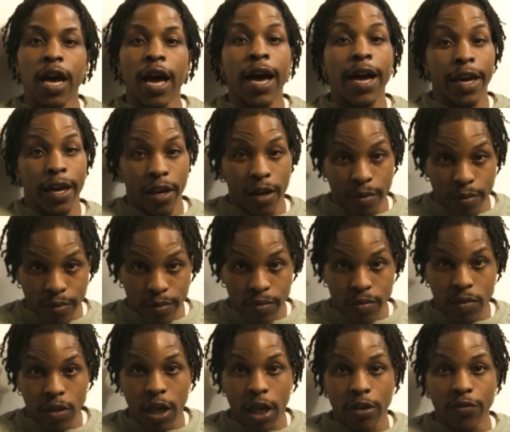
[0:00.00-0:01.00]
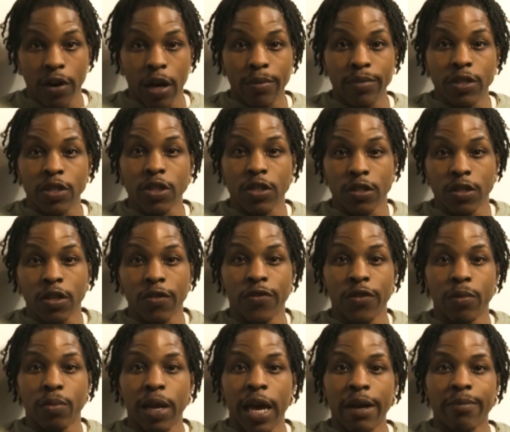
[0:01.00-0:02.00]
I am Kelly Robinson. Just look for
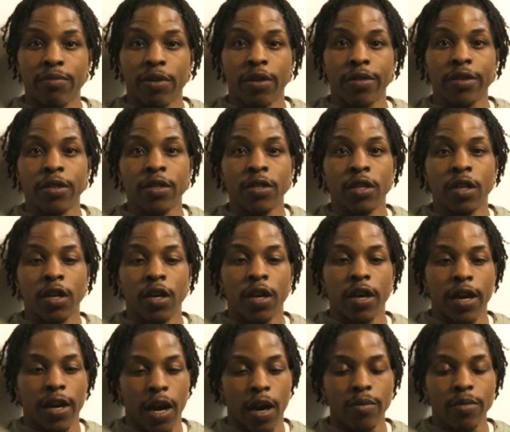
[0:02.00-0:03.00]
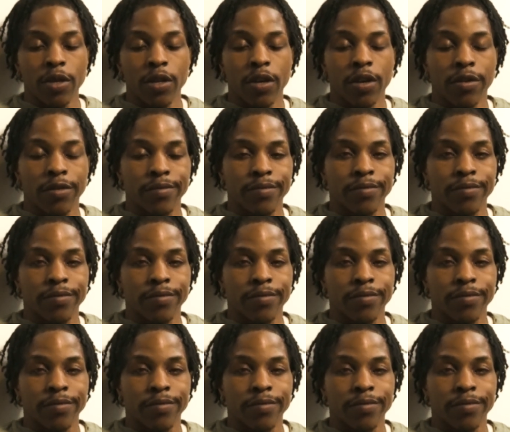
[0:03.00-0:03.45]
the black brother, and I'll be there.